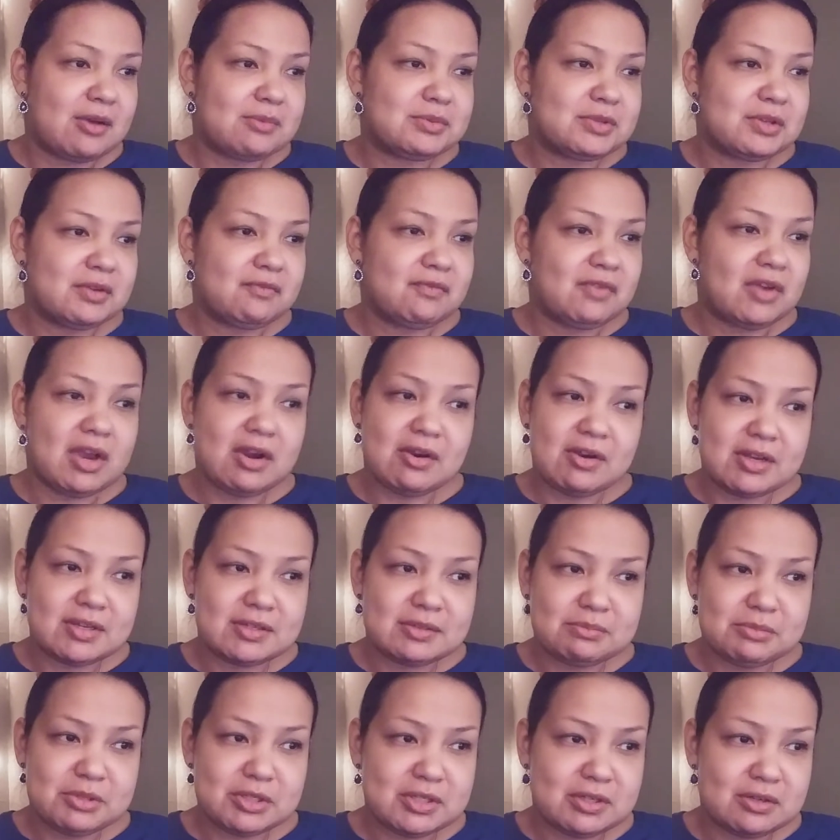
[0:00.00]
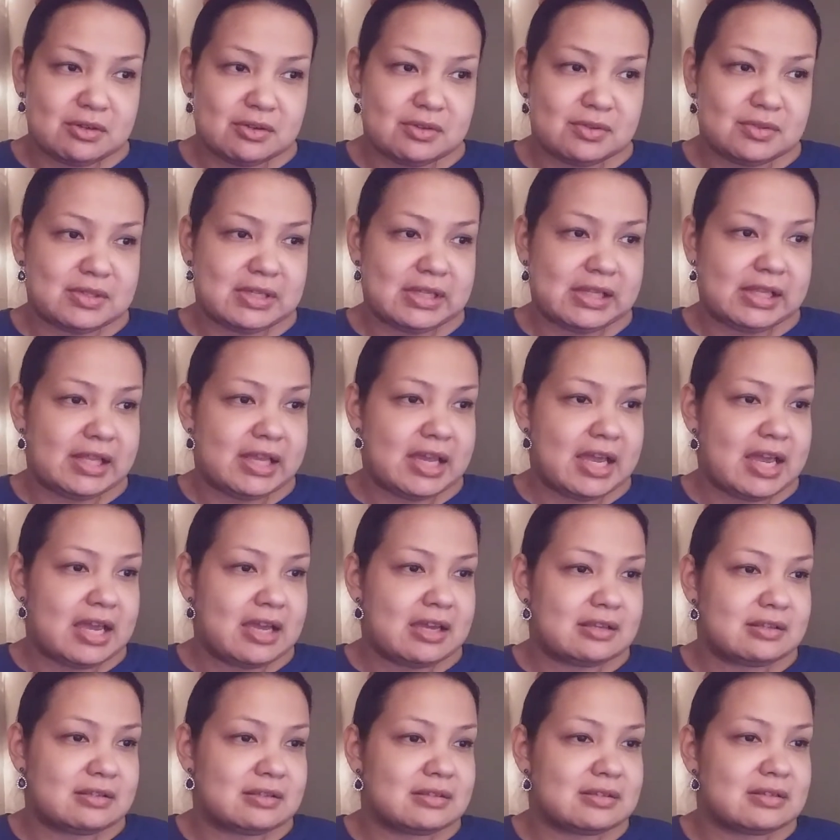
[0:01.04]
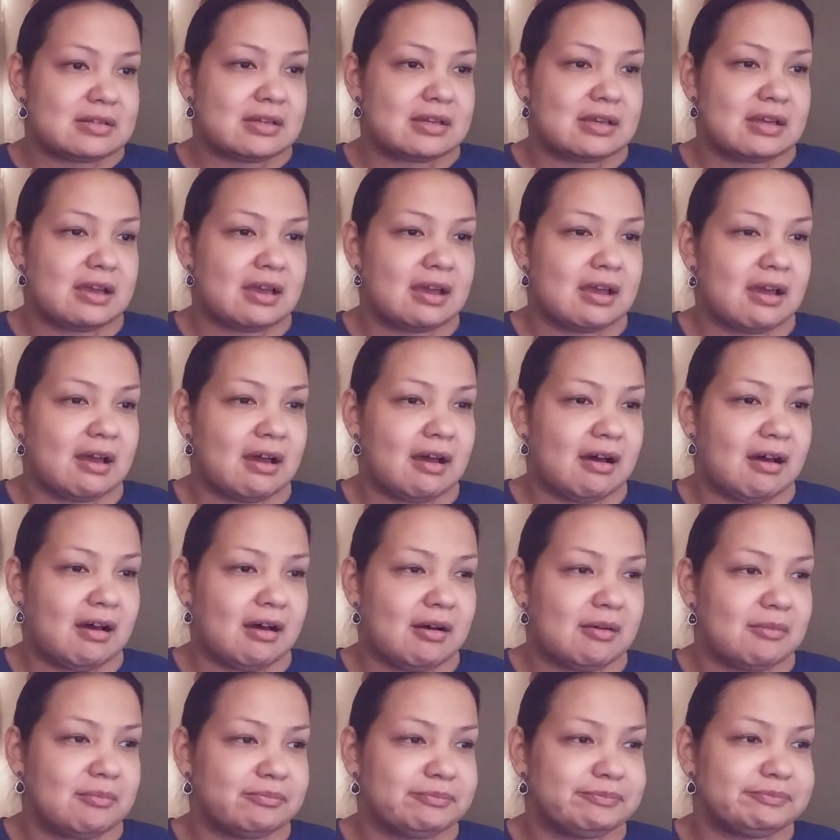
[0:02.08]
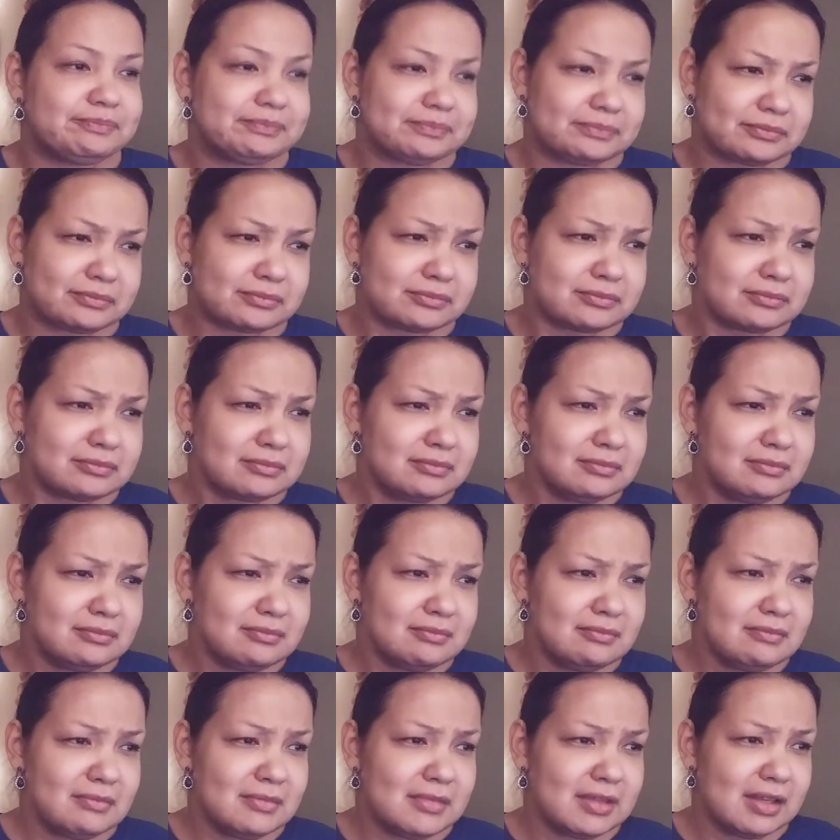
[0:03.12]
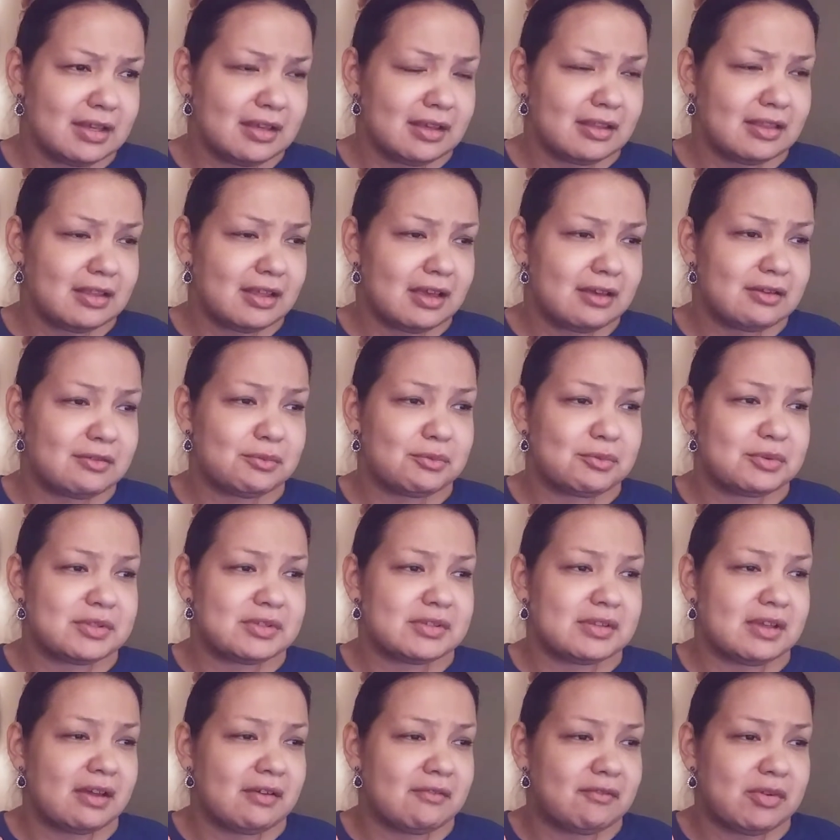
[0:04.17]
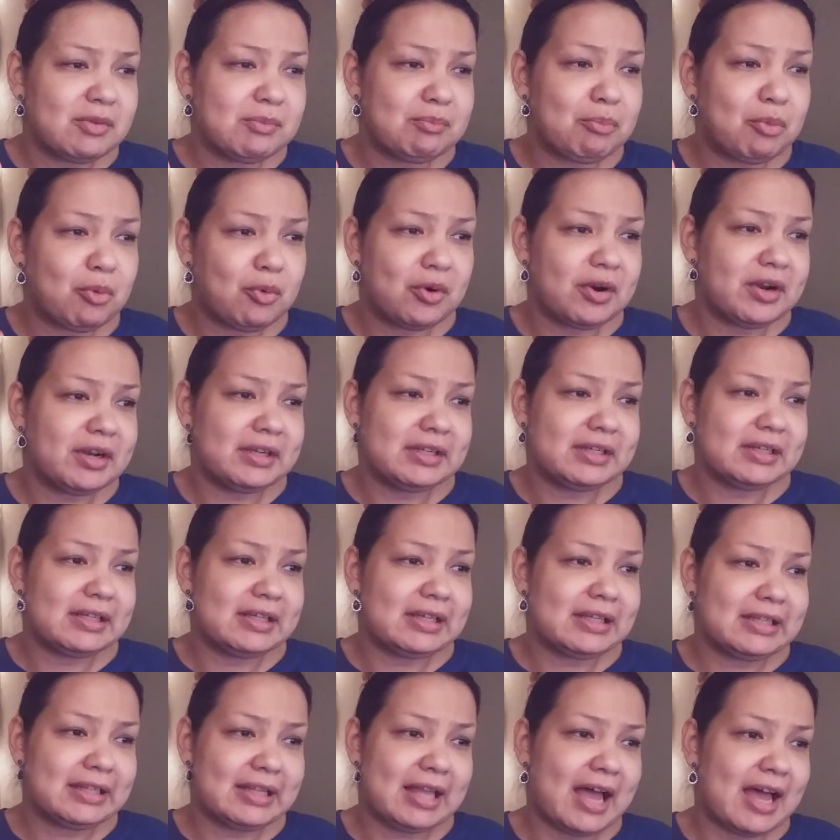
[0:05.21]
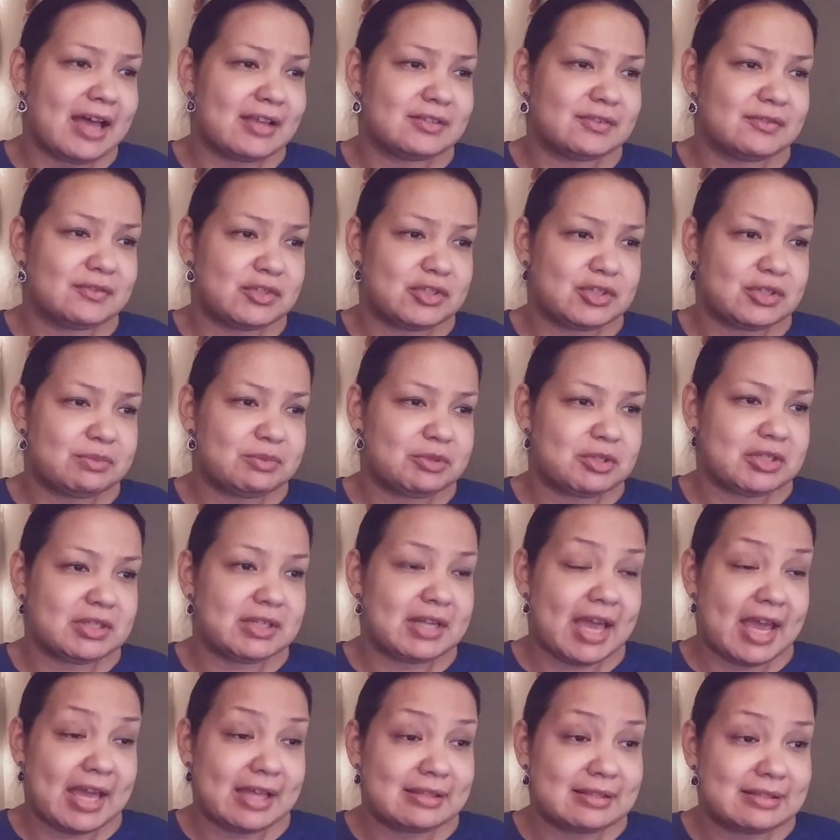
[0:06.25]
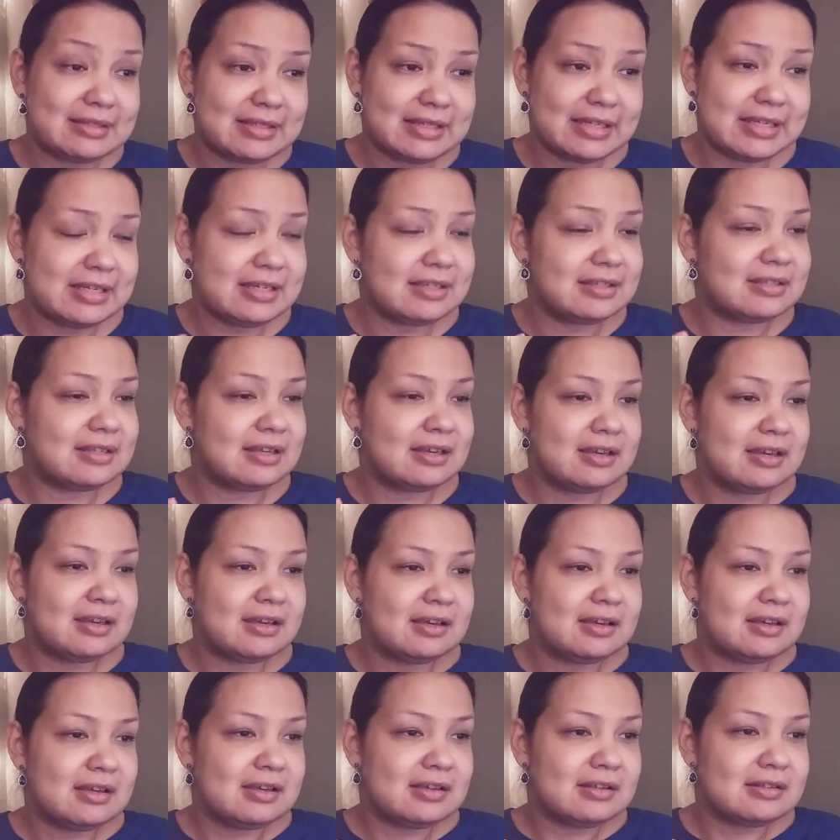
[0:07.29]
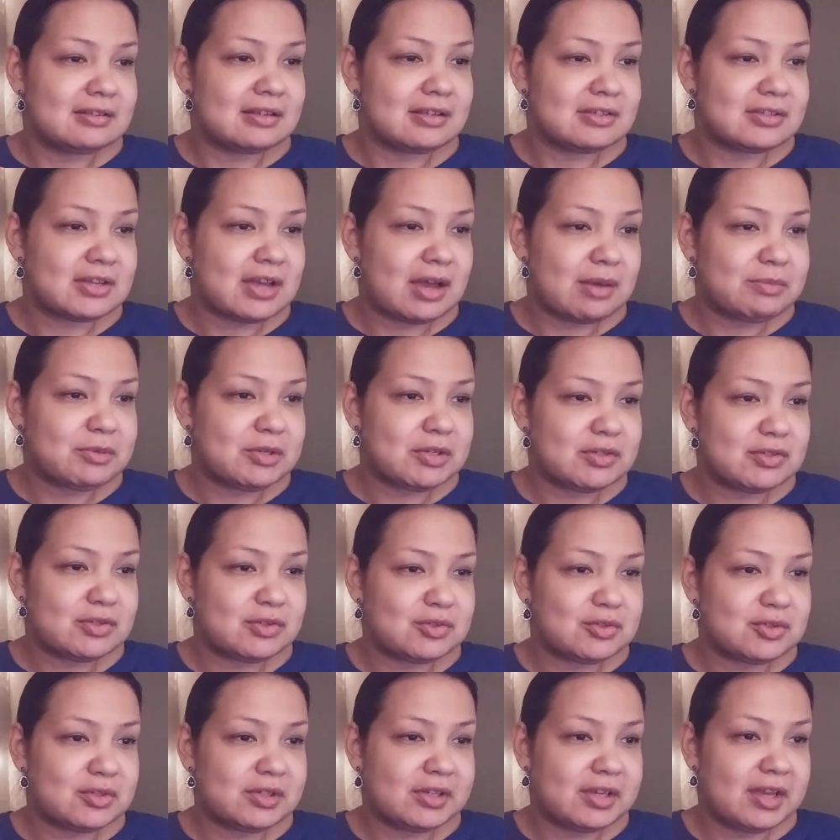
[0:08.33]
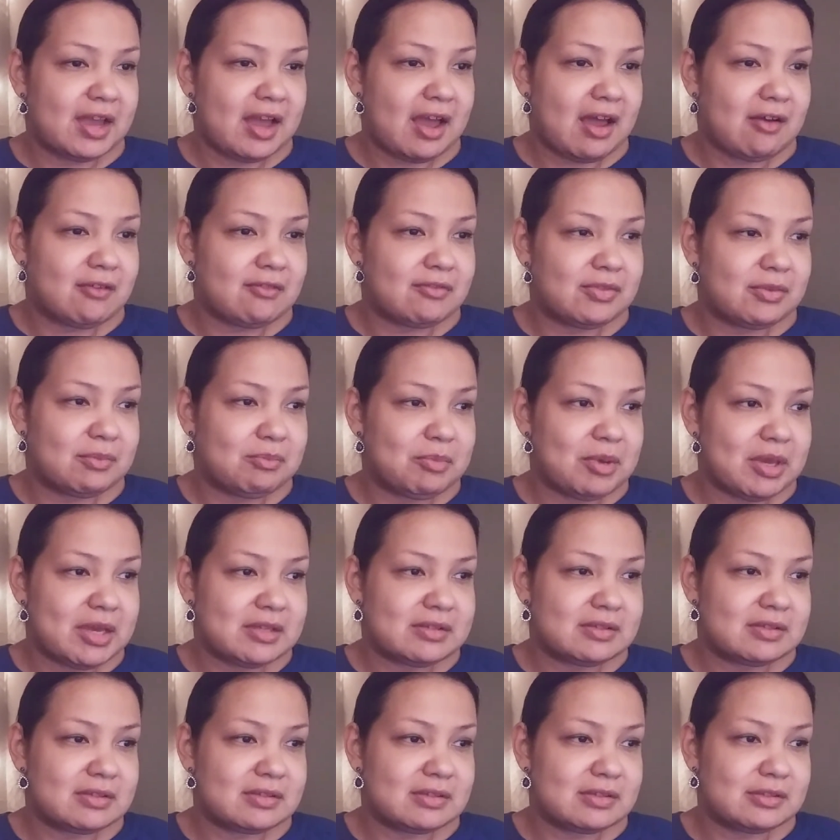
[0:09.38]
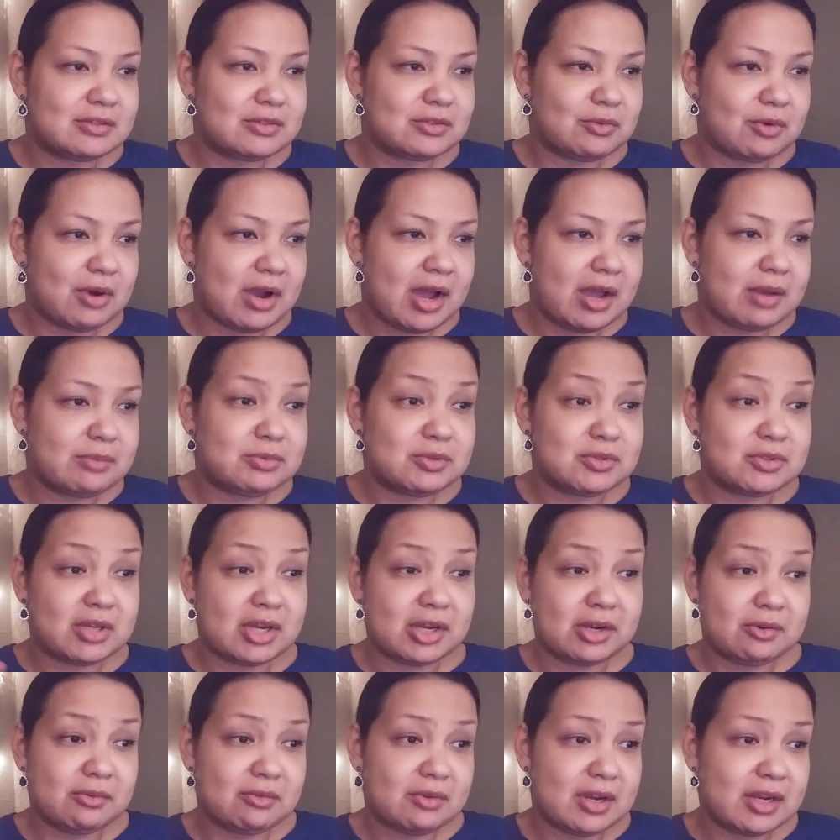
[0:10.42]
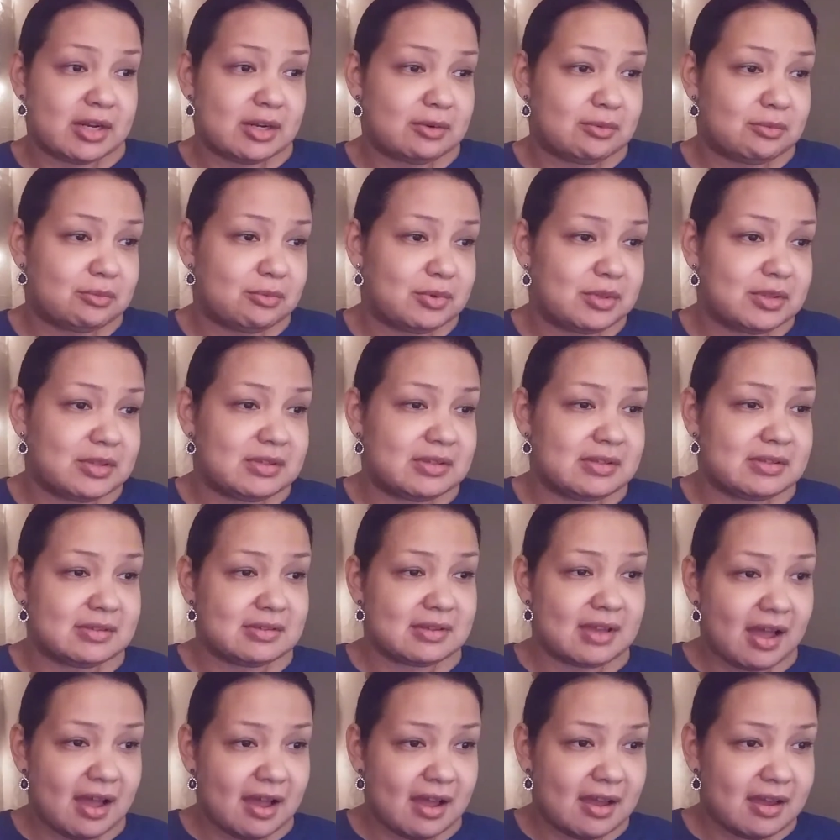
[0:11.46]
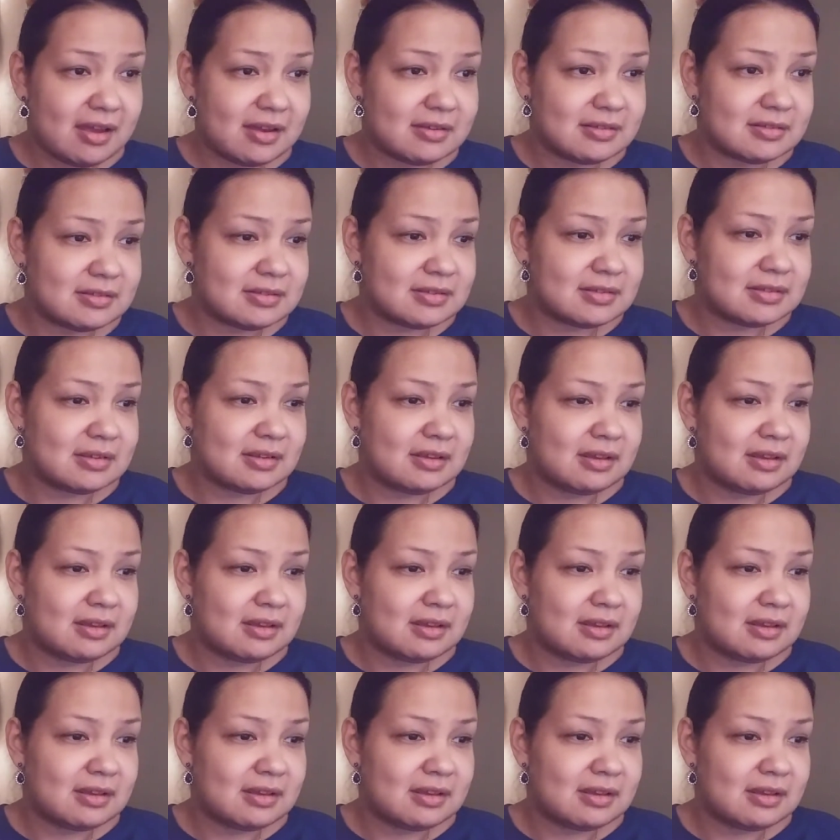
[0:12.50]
of various materials glazed, and it was an important class of Egyptian antiques. Such objects usually have the bases inscribed or decorated with designs.